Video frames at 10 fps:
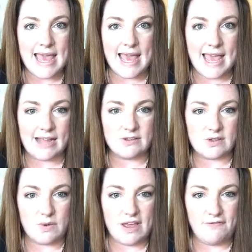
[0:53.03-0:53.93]
And
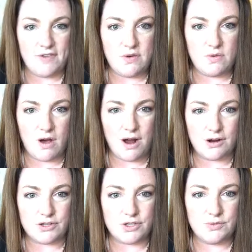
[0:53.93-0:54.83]
so if you
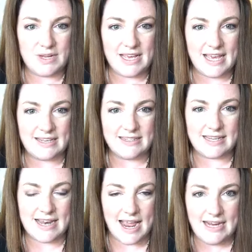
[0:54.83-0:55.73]
are tuning in
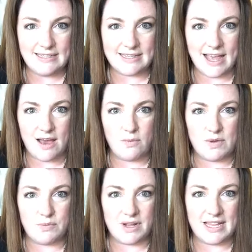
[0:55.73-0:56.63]
tonight,
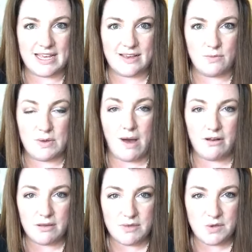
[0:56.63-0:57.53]
we
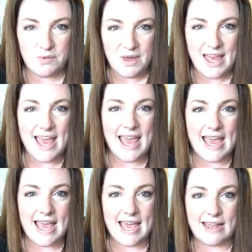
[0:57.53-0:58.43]
welcome you.
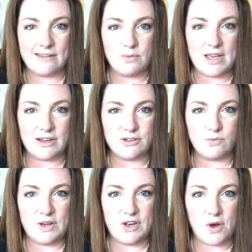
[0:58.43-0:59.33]
And
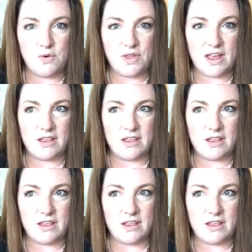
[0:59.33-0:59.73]
we know that